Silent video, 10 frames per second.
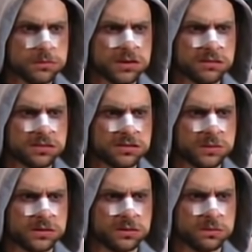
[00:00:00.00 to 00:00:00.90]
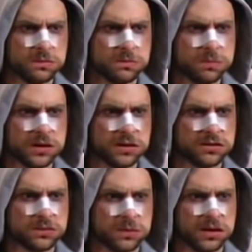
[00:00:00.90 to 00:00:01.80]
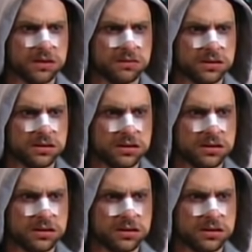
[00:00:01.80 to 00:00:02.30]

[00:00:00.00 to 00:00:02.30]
I've to have some of your pills or whatever.